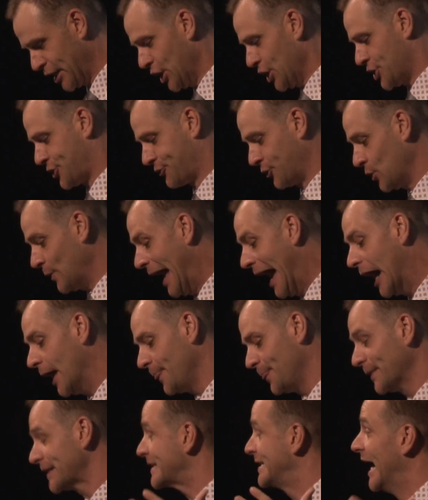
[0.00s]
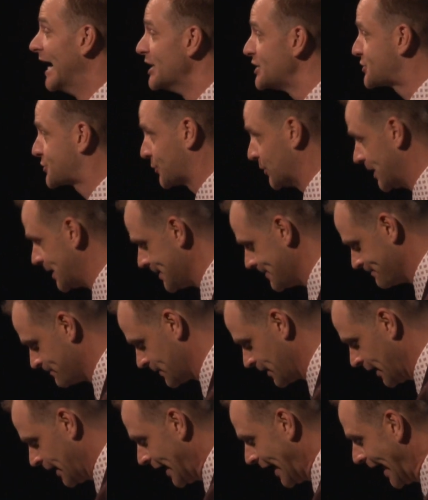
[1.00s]
throughout the country
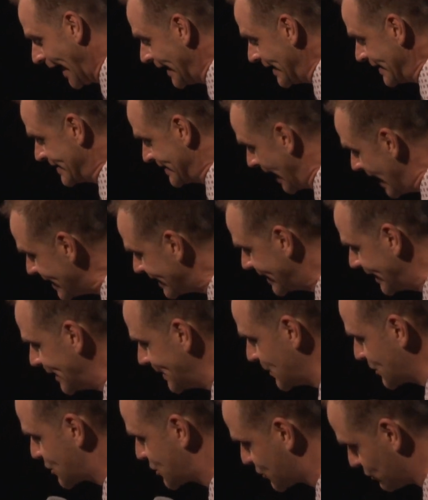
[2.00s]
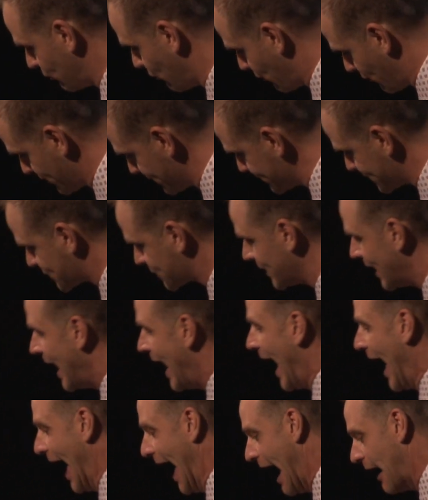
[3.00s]
and taking the swords
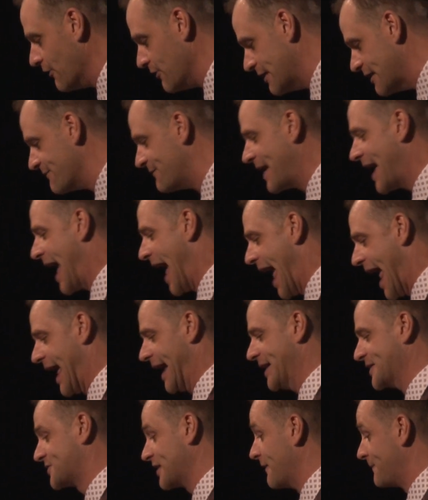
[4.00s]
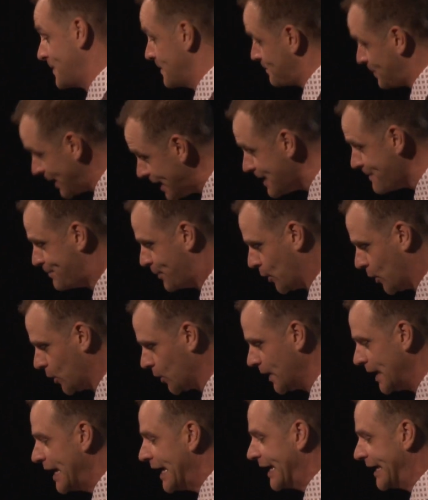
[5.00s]
out of the hands of the people,
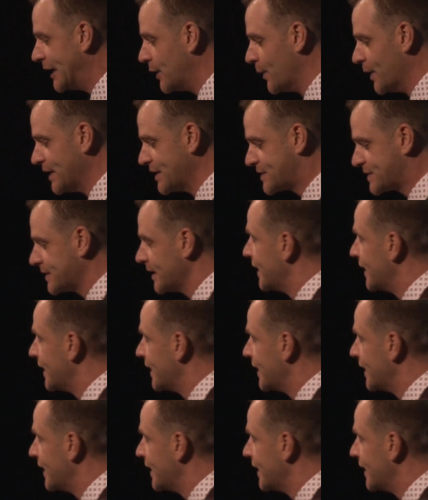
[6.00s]
he was